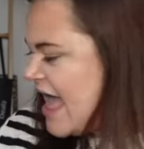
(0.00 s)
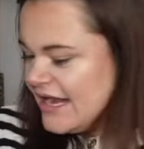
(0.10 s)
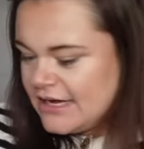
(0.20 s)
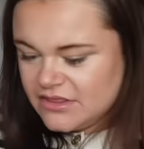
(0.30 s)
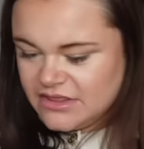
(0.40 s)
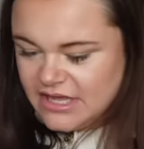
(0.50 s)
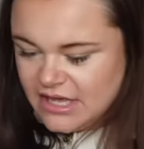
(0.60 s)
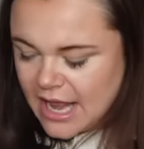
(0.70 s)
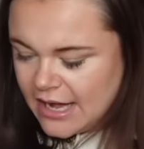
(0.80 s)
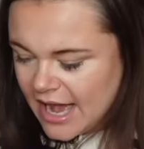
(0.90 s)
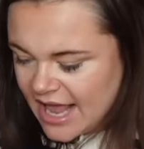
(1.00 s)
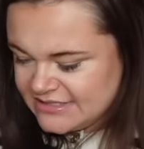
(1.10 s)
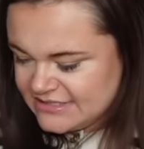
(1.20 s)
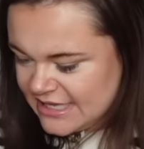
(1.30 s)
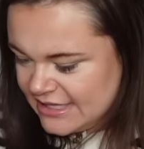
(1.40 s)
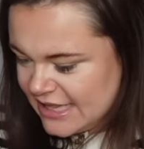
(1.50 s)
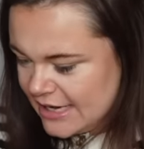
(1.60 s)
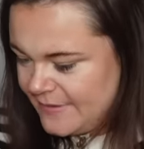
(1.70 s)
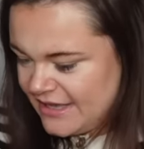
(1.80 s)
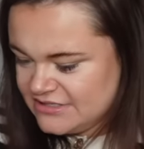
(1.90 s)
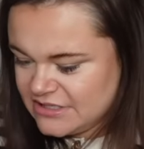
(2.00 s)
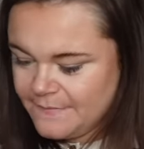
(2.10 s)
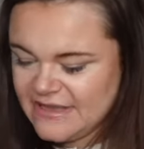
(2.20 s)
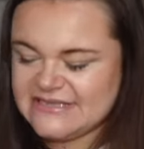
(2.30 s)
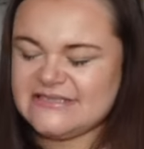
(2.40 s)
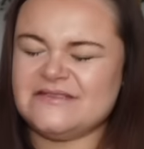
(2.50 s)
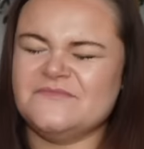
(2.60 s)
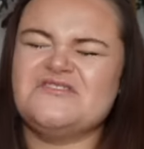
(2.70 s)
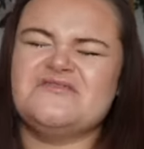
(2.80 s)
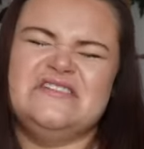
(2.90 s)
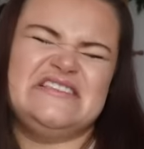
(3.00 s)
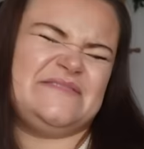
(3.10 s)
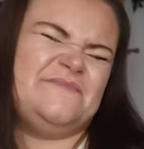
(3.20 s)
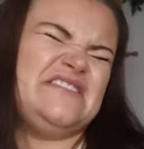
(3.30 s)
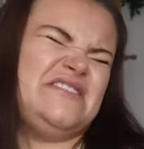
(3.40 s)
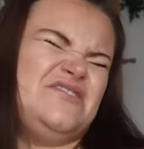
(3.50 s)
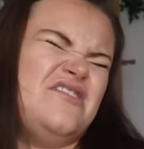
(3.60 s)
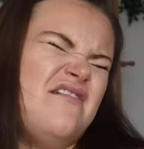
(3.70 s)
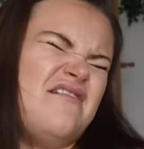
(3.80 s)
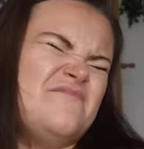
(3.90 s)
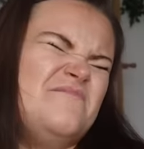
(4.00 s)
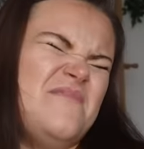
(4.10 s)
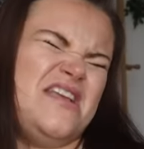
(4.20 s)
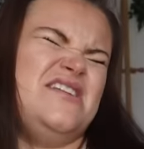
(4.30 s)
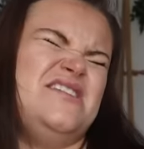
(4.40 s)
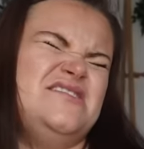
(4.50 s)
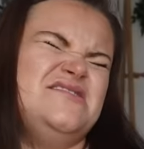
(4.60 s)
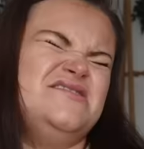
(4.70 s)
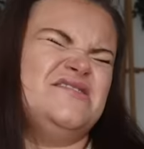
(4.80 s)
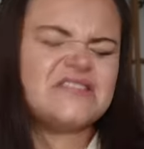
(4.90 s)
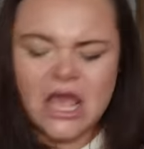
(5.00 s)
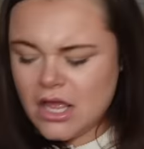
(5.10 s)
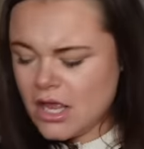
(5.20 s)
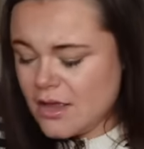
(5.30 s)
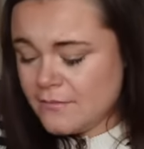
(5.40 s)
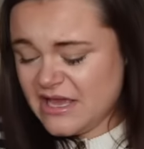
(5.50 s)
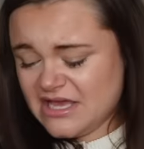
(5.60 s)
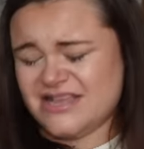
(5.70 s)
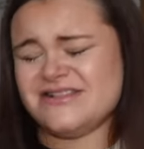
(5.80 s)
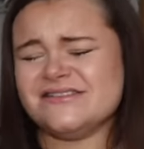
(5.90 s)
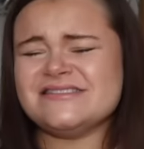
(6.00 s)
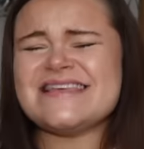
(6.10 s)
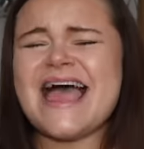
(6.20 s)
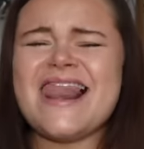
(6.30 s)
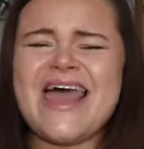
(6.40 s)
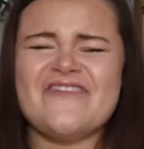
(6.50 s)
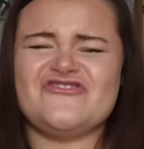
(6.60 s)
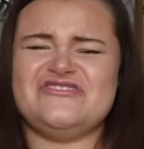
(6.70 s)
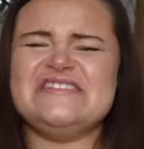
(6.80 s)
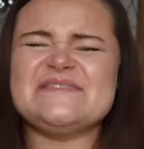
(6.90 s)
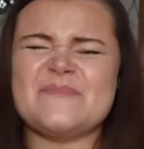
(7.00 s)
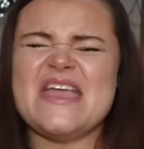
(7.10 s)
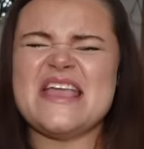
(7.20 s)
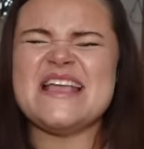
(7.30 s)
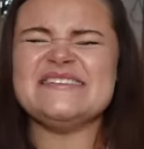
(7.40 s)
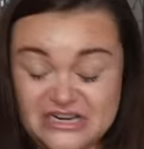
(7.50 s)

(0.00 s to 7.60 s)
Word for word: Then the last thing that I picked up is some Christmas jammies because I love Christmas.